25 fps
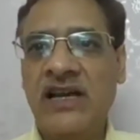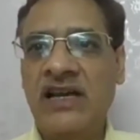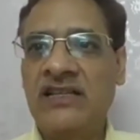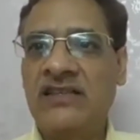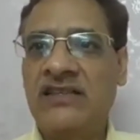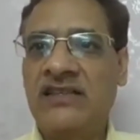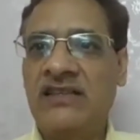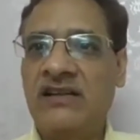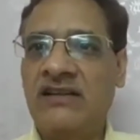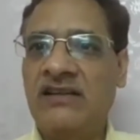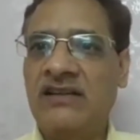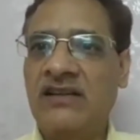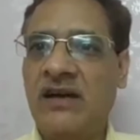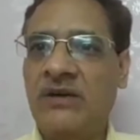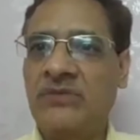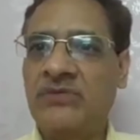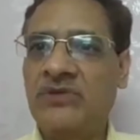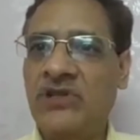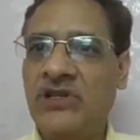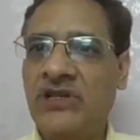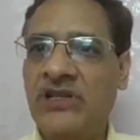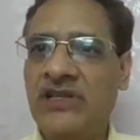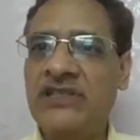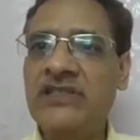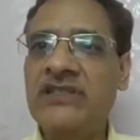And third
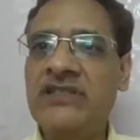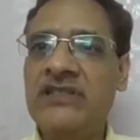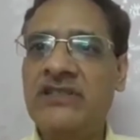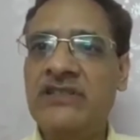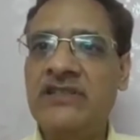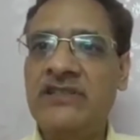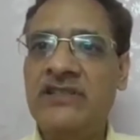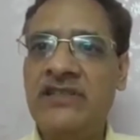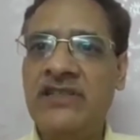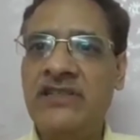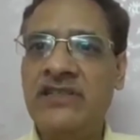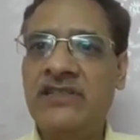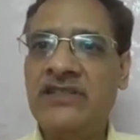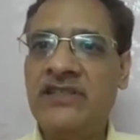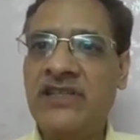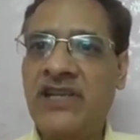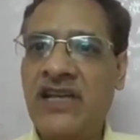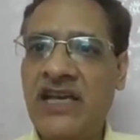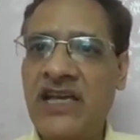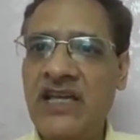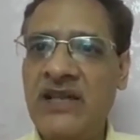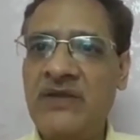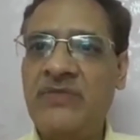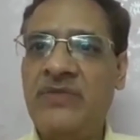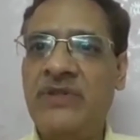option is
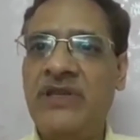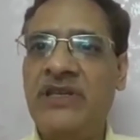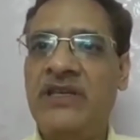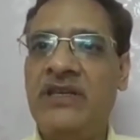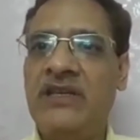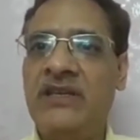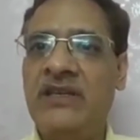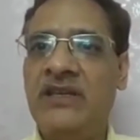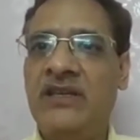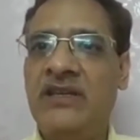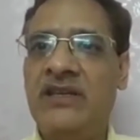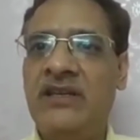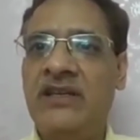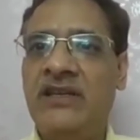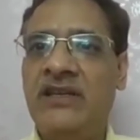it can be